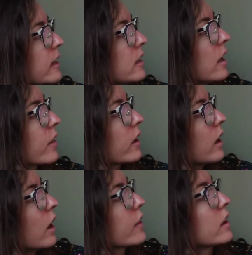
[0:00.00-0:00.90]
and
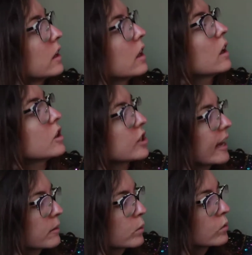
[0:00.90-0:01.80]
other large
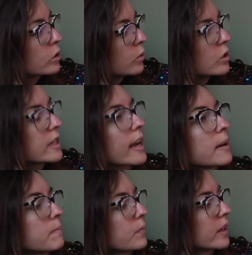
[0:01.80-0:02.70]
animals do today.